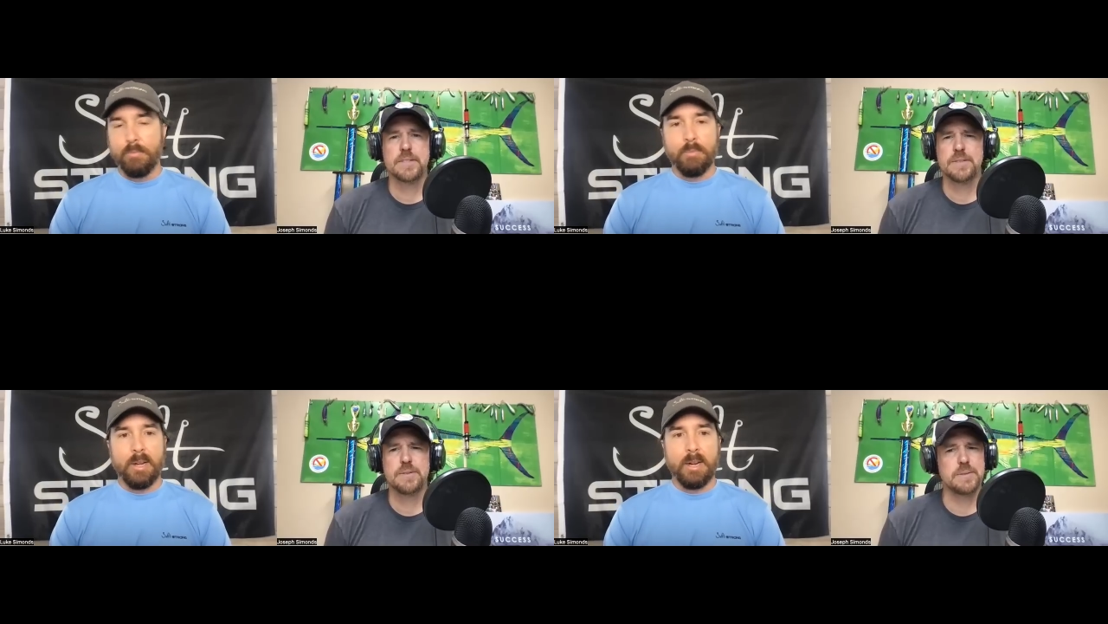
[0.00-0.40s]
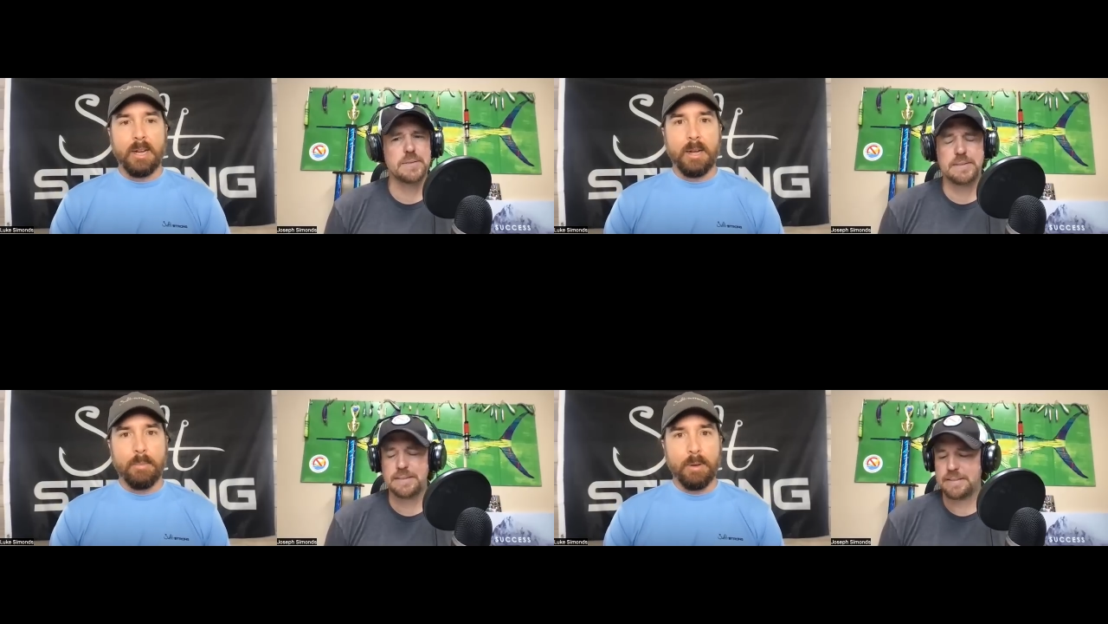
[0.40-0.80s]
Speaker 1: But
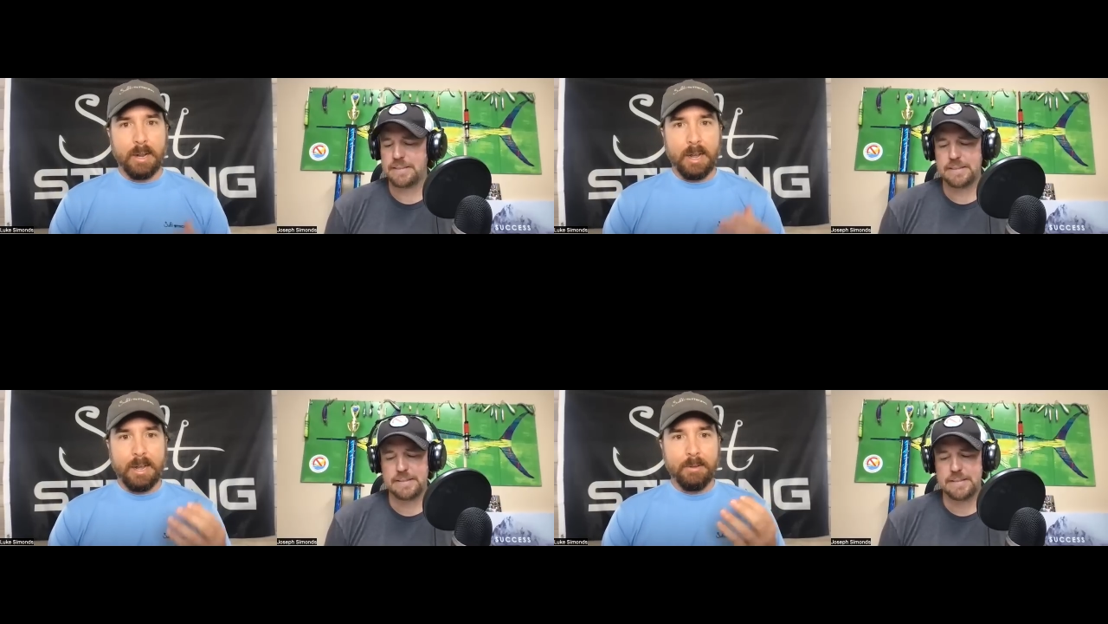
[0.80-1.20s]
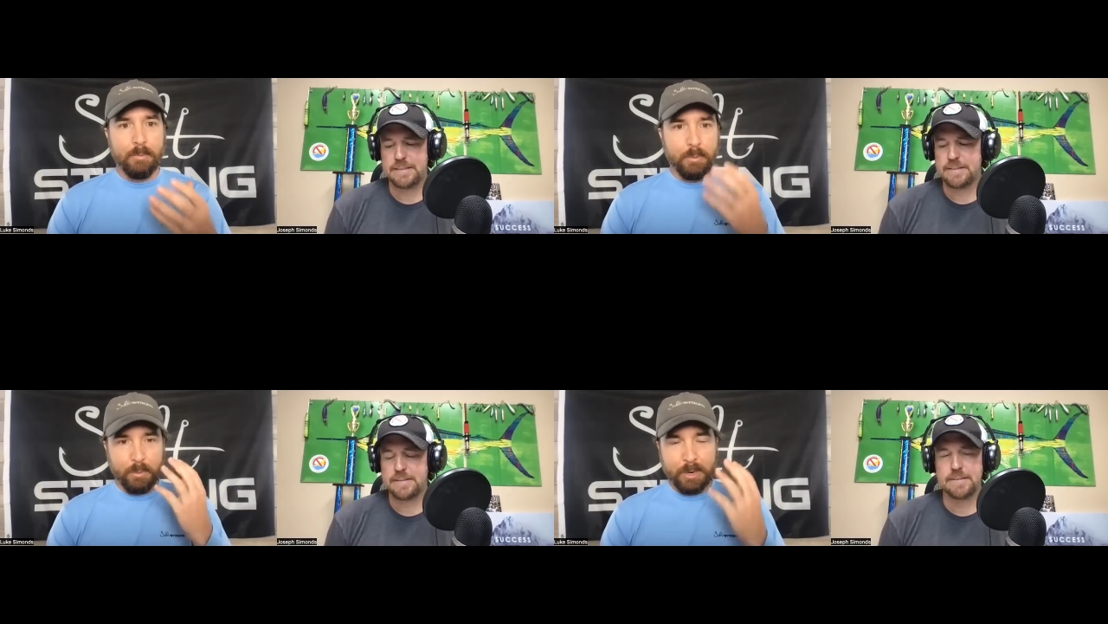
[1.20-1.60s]
uh, but
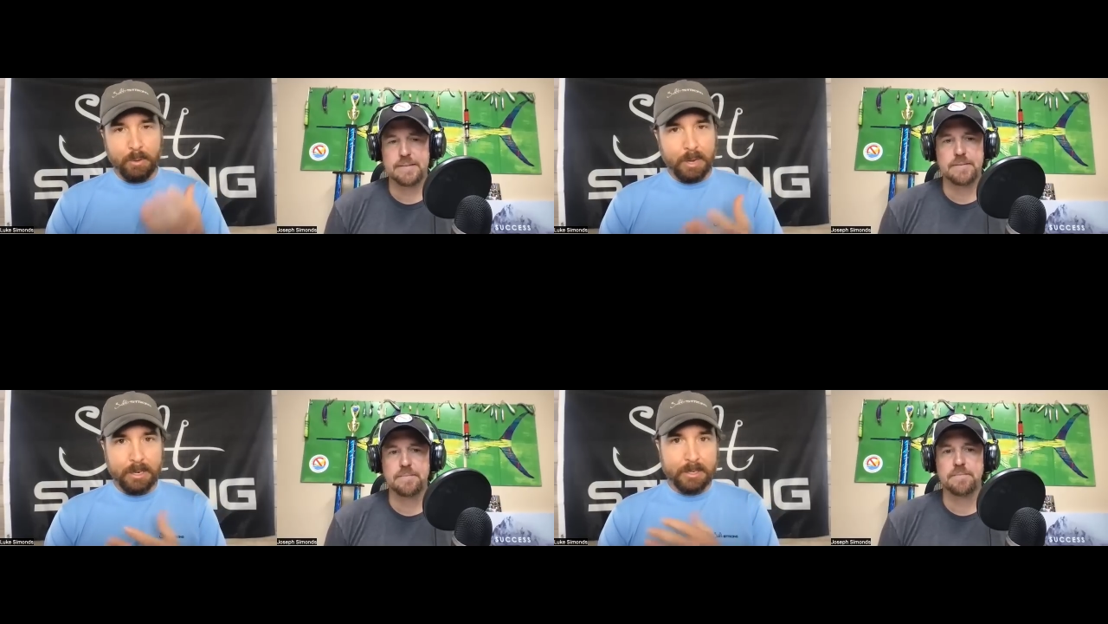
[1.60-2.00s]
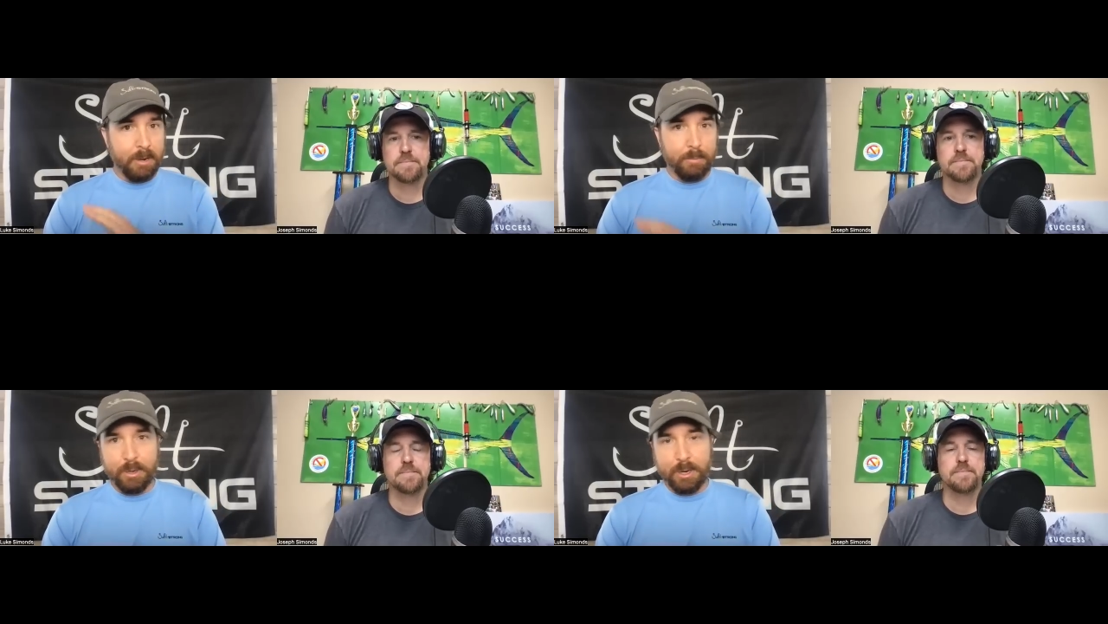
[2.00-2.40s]
uh, I
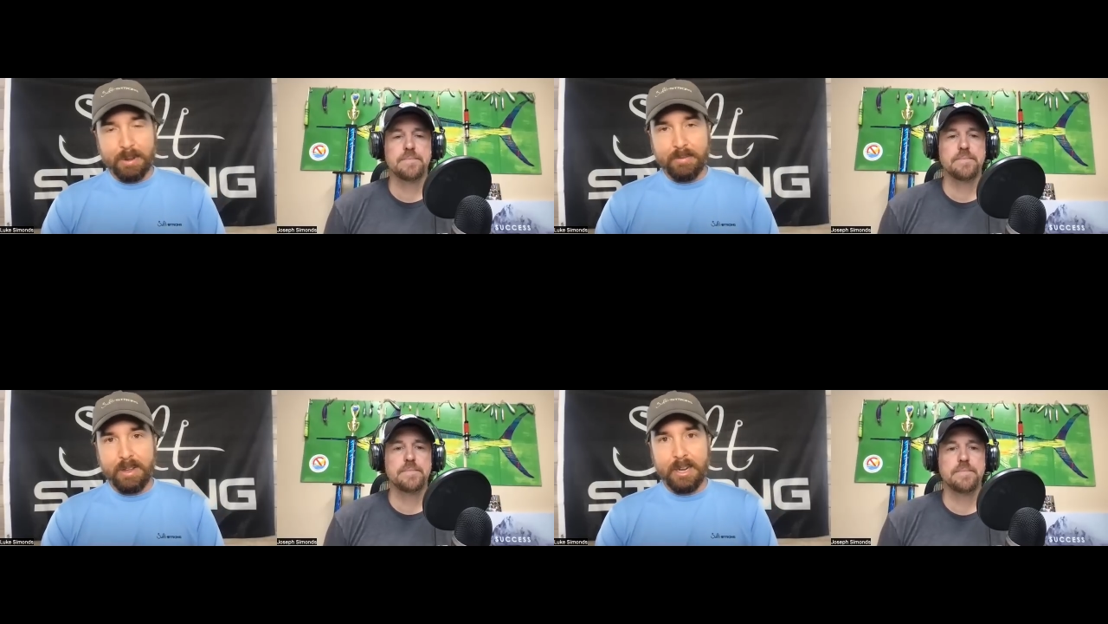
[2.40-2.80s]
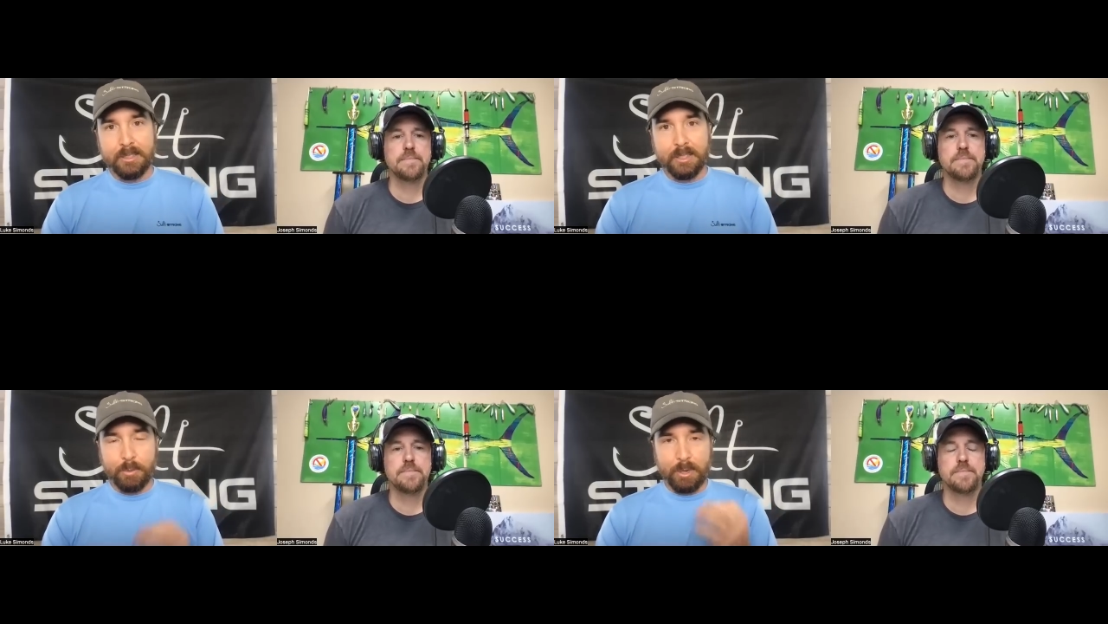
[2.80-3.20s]
don't put it on my face
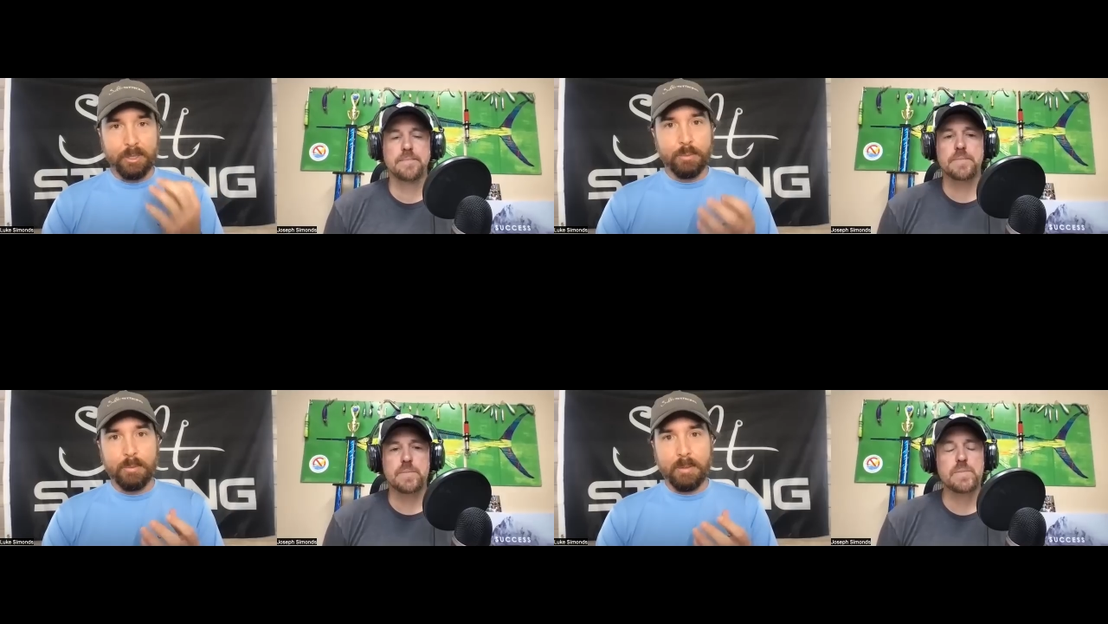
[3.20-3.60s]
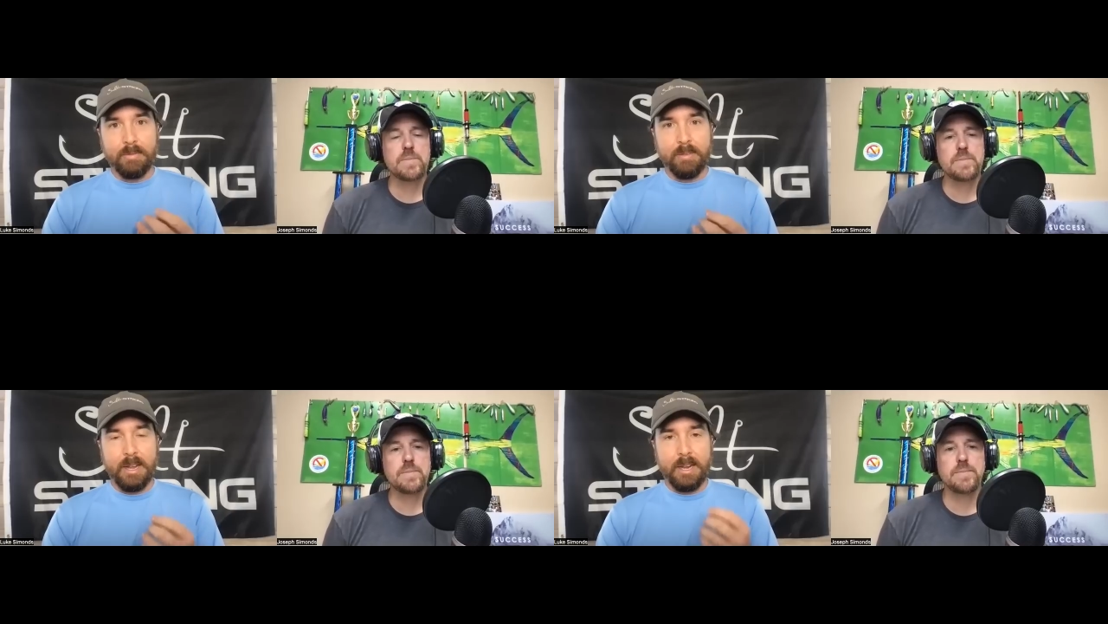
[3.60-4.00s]
because when I used to put it on my
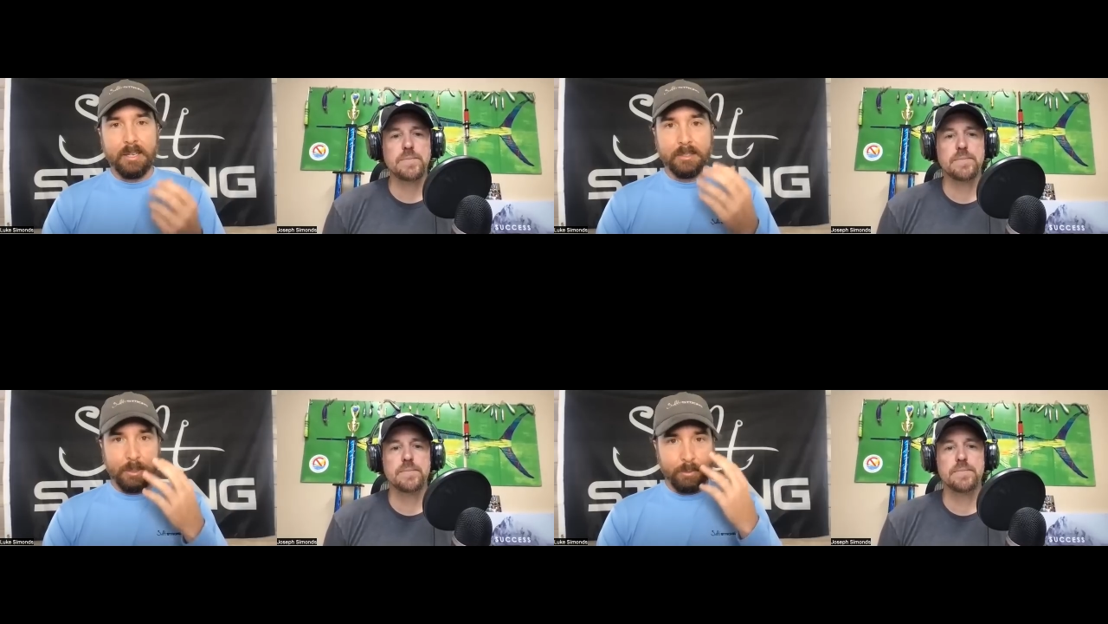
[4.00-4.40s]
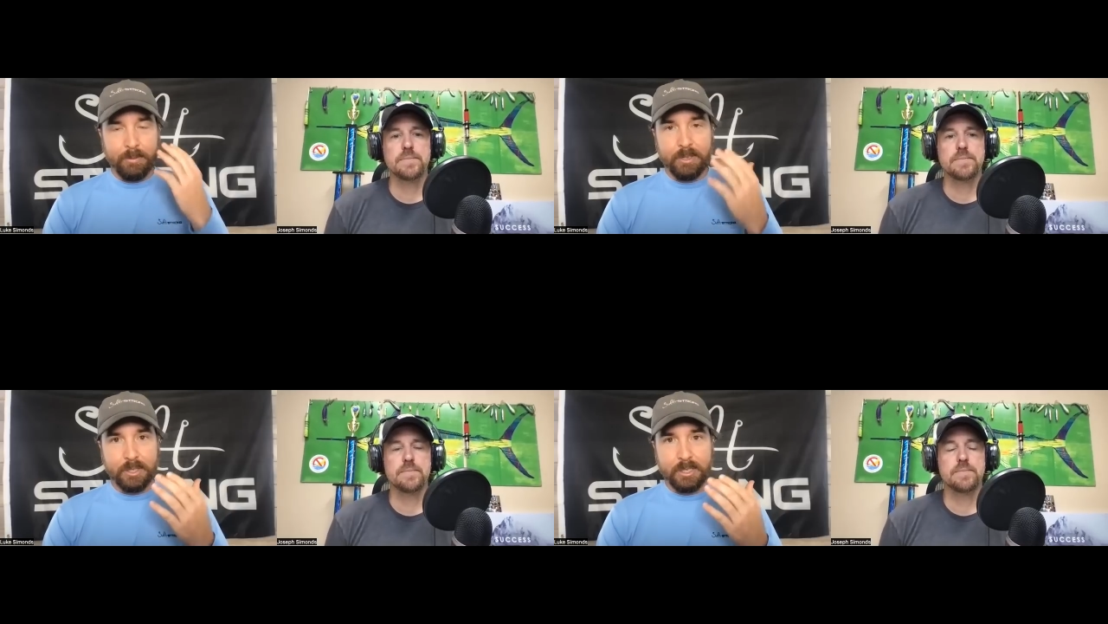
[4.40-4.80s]
face, it would
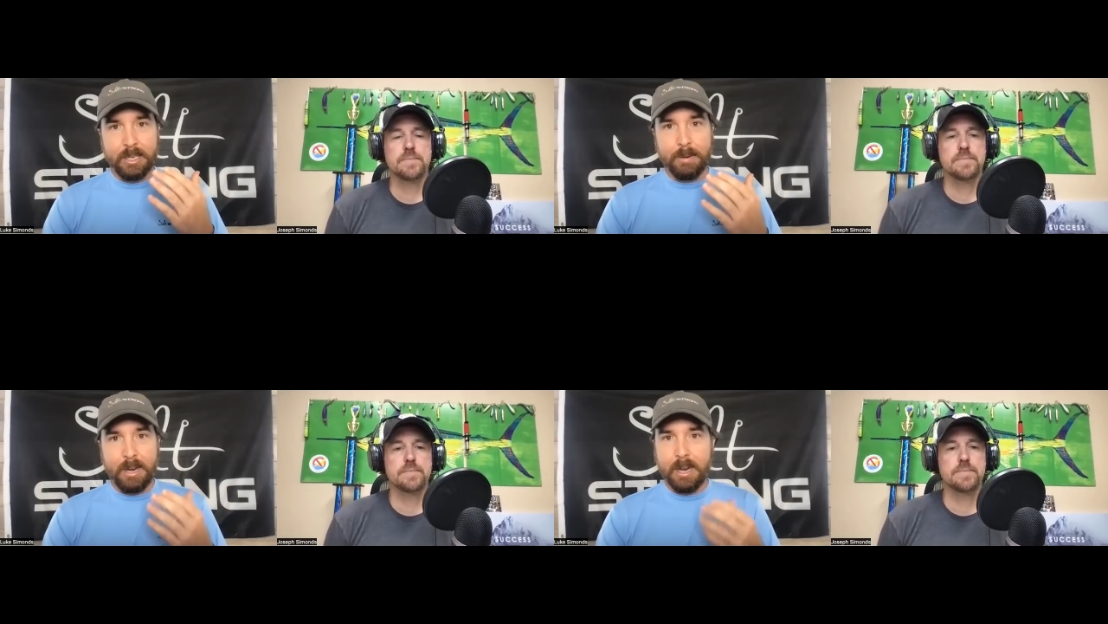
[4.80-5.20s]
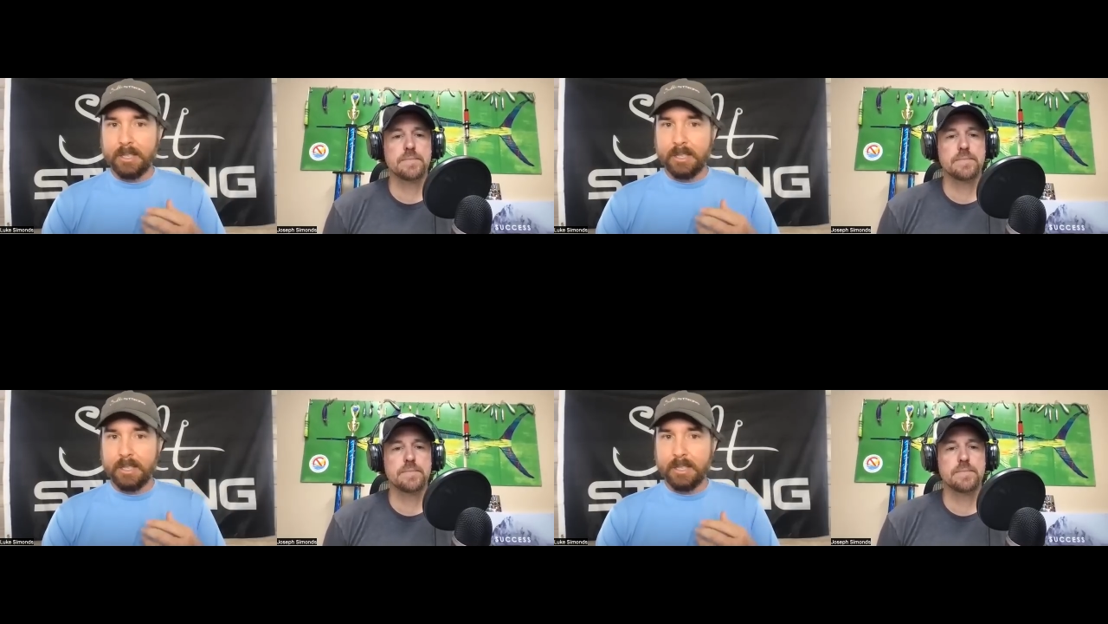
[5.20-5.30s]
eventually get in my eyes.